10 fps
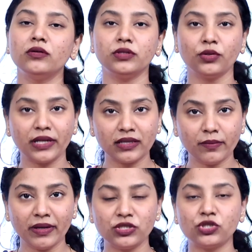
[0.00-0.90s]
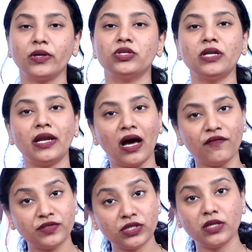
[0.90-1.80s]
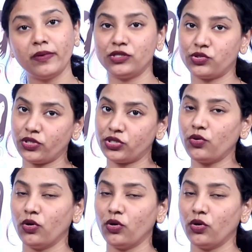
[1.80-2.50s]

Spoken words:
during the menstruation and after the menstruation